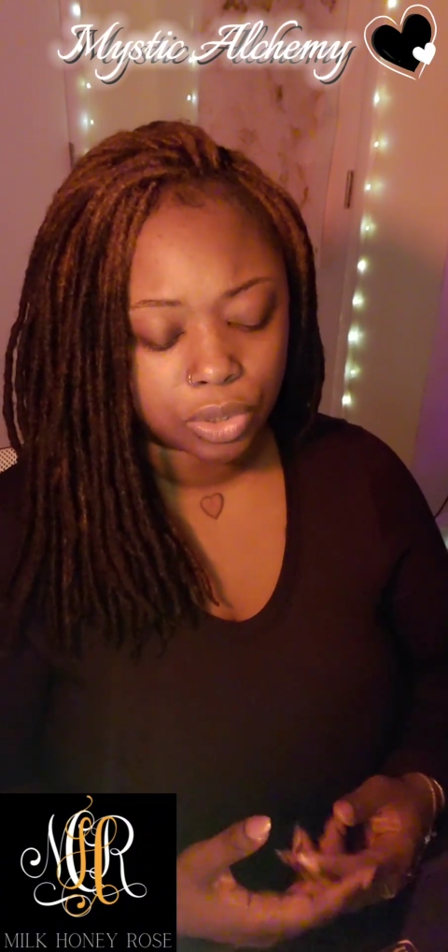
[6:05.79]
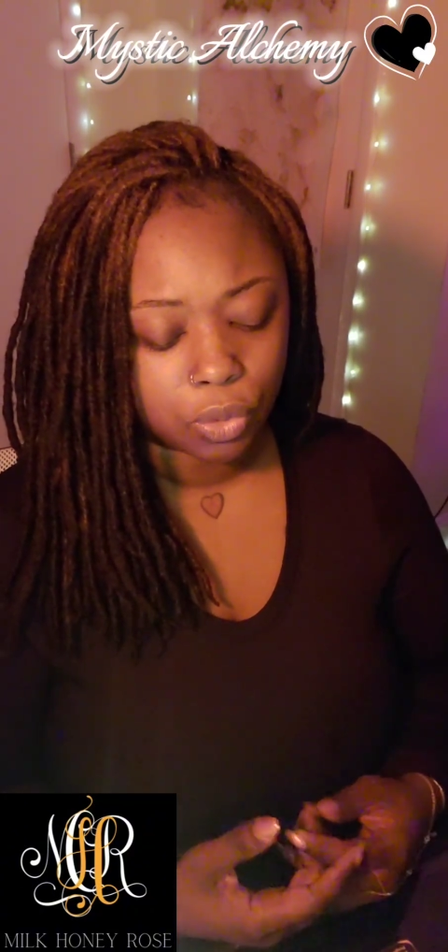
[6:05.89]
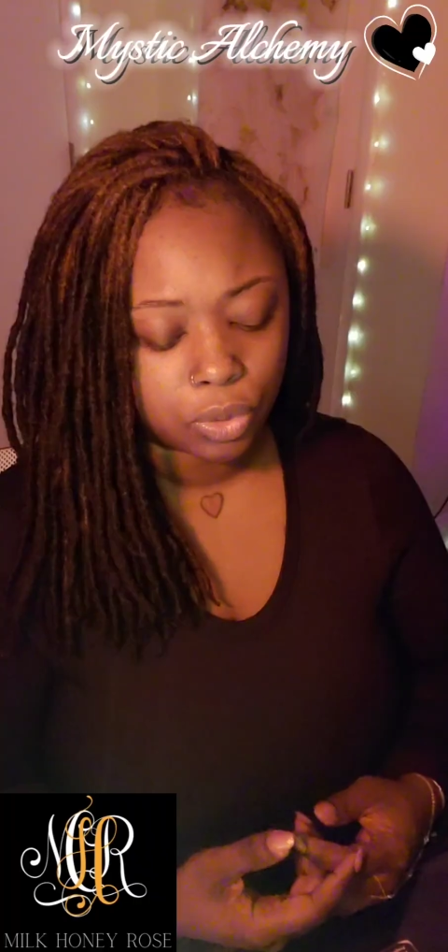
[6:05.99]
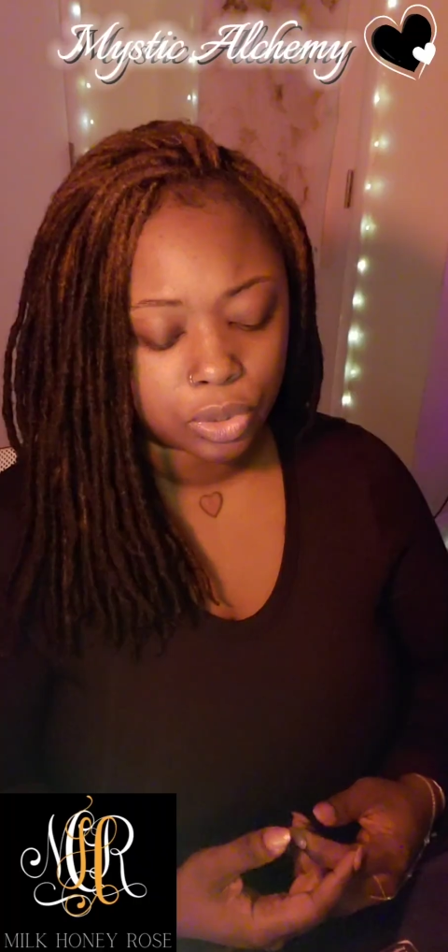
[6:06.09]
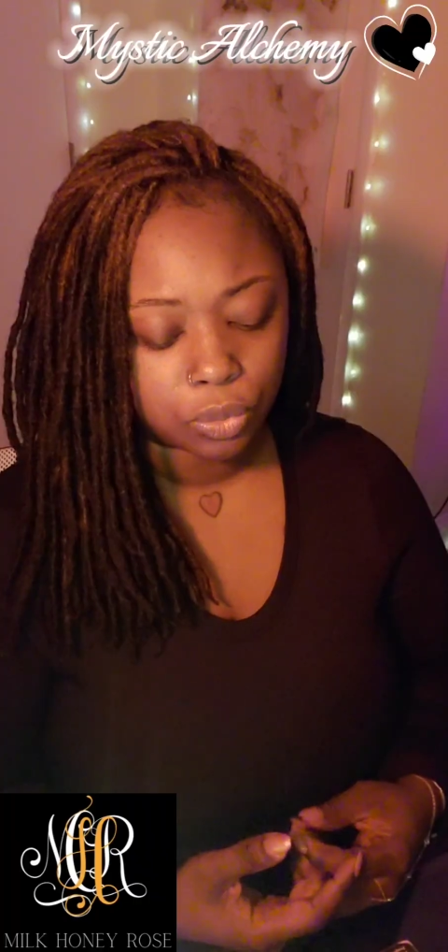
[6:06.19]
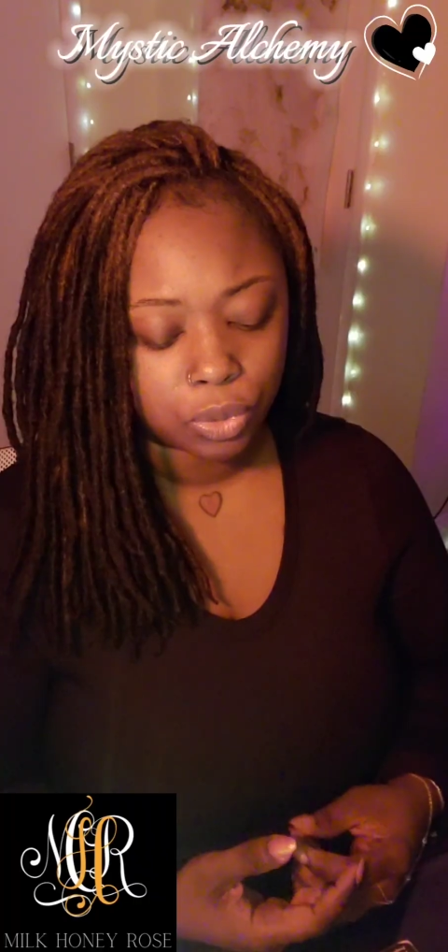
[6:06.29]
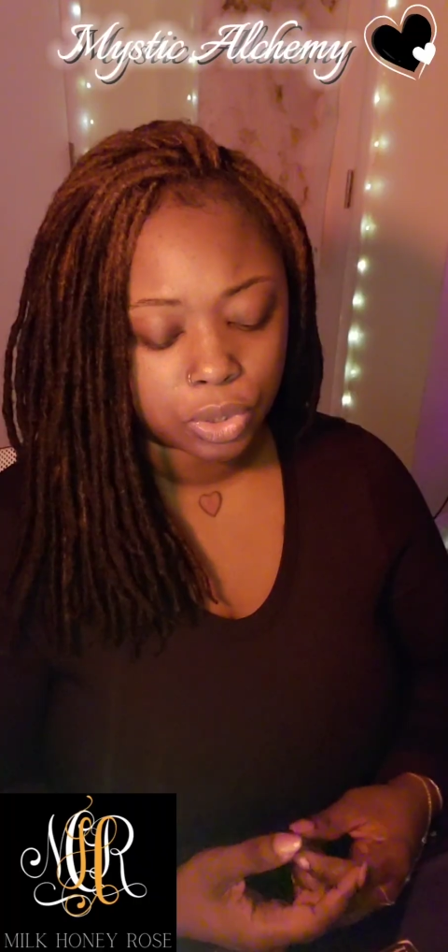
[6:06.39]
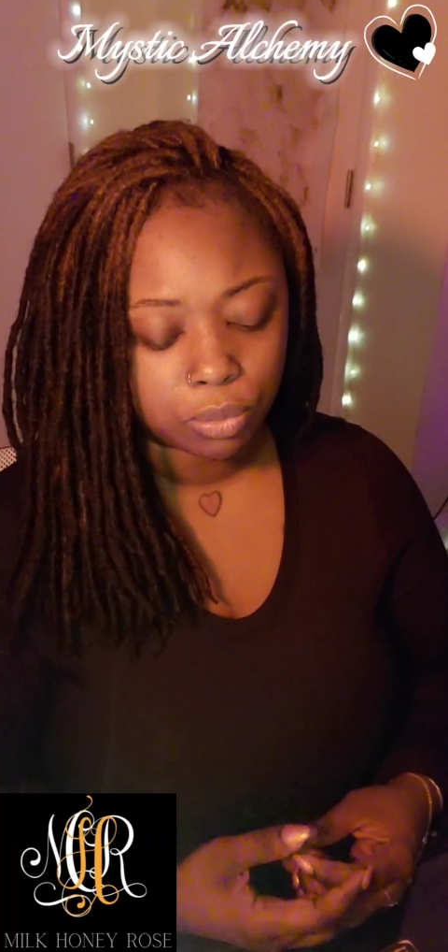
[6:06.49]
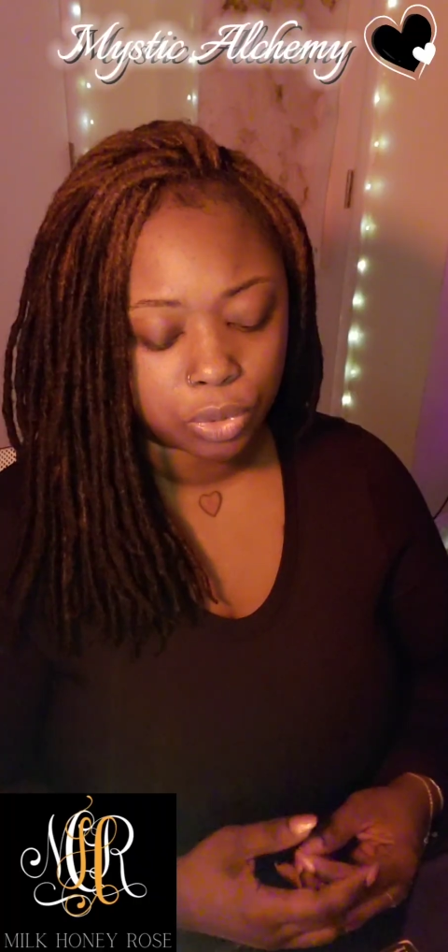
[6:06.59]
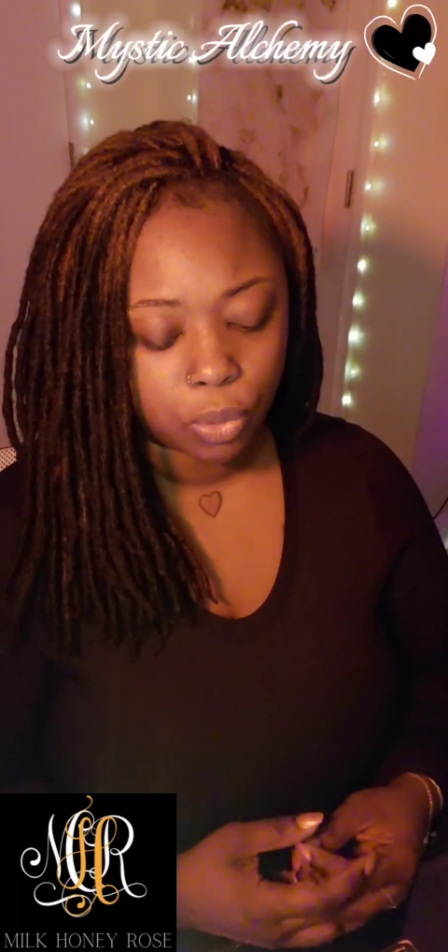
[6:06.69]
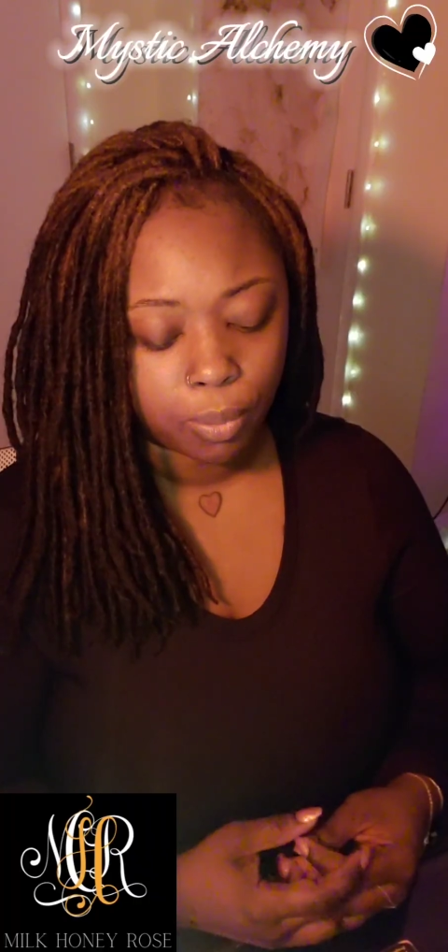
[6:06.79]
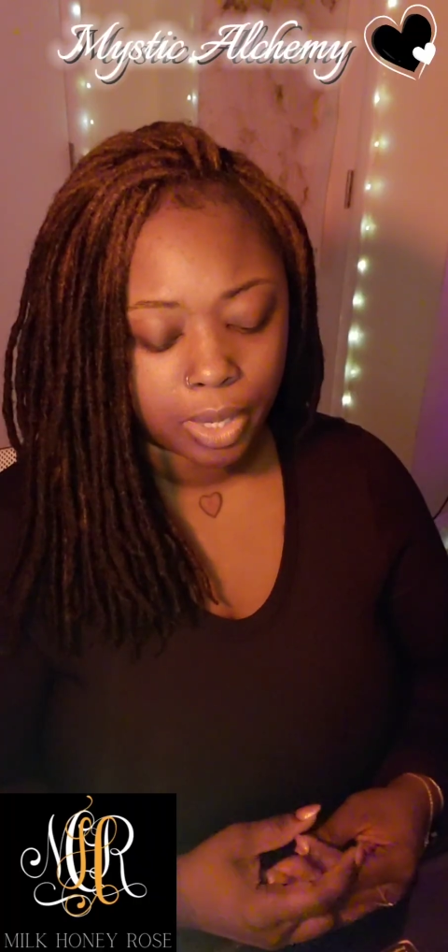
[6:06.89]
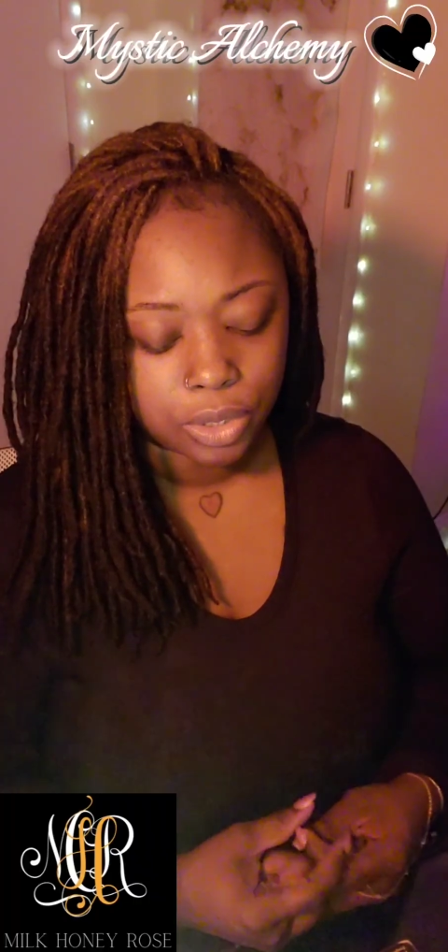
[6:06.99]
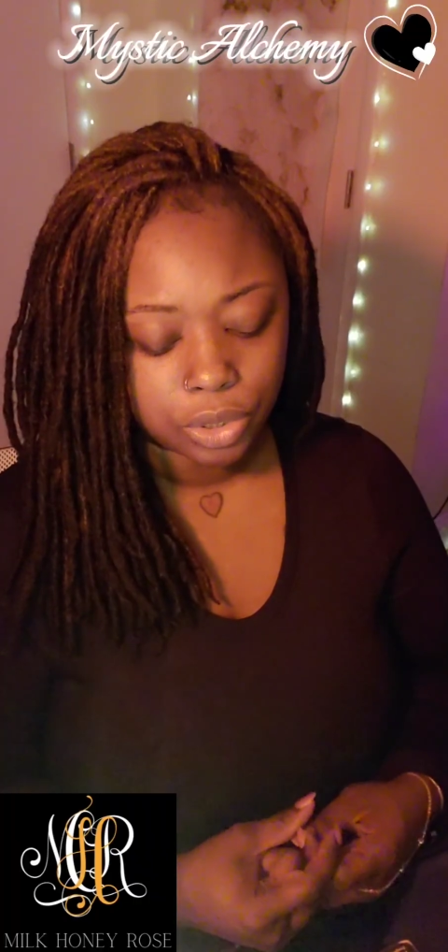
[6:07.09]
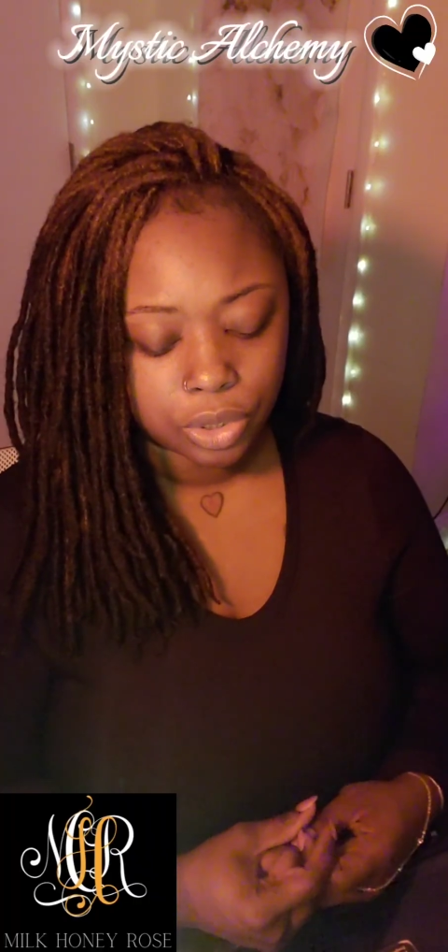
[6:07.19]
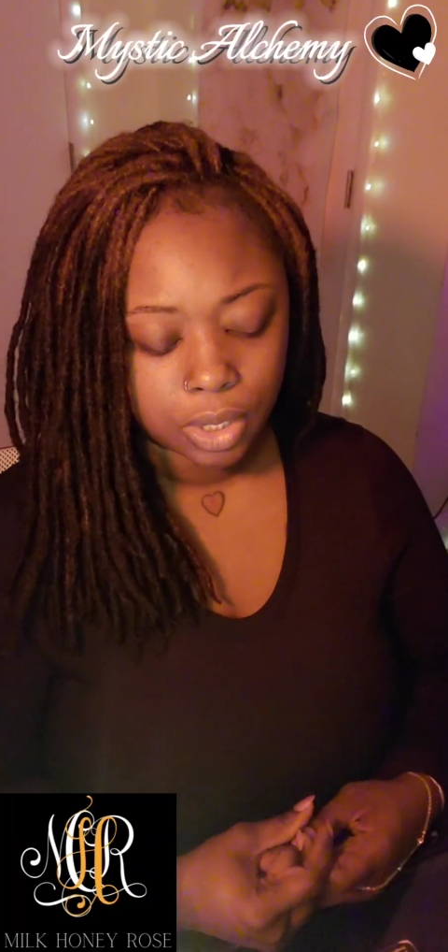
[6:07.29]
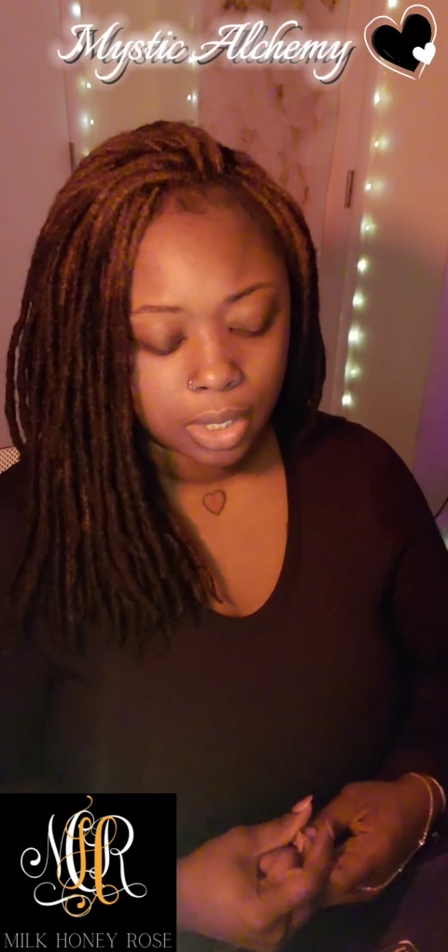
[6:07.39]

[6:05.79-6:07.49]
is going to switch up so much